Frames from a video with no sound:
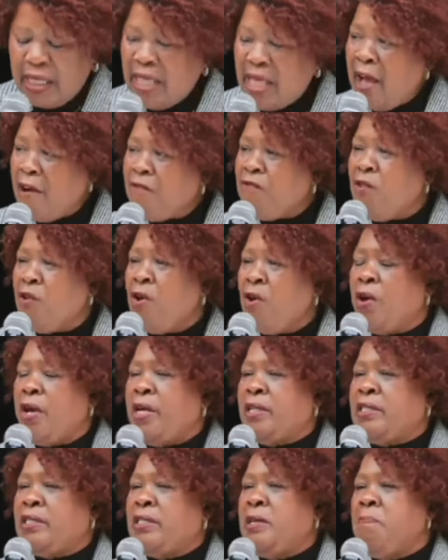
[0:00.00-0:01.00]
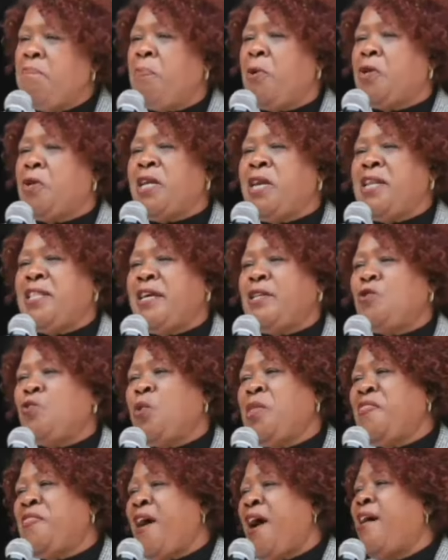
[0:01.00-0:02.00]
Therefore, it's important
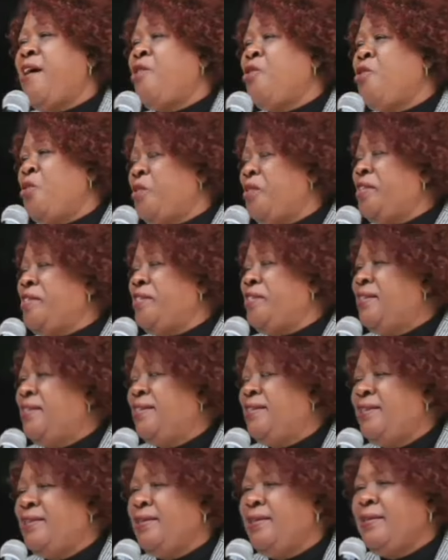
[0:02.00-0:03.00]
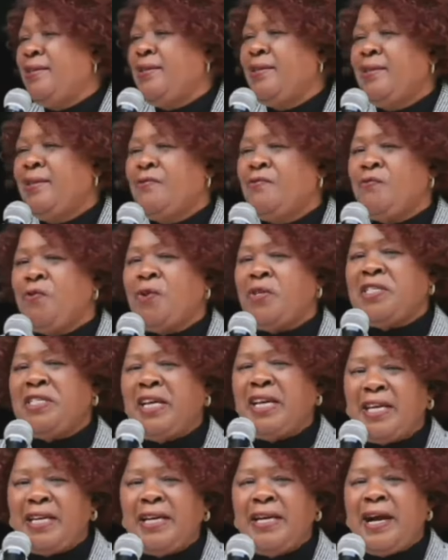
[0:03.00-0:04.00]
that we thank God for
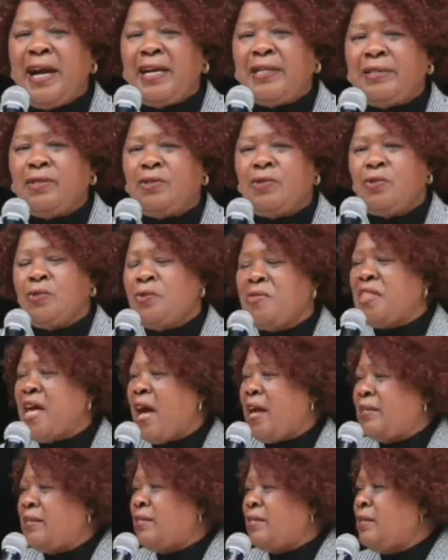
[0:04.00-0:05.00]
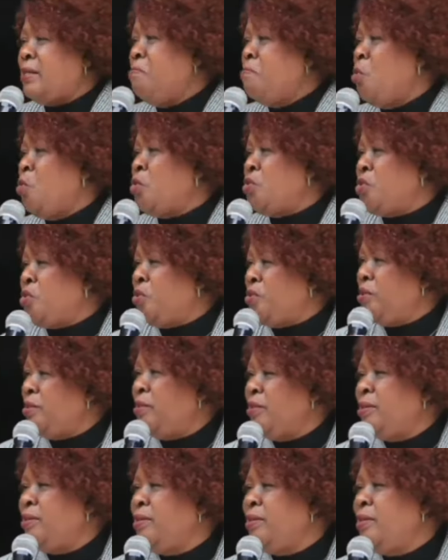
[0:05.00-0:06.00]
taking us through that
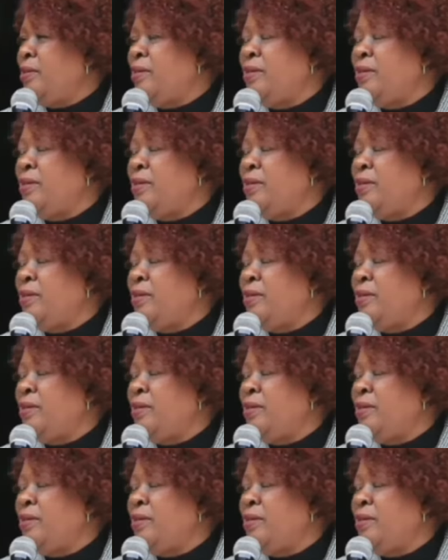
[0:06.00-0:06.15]
motion.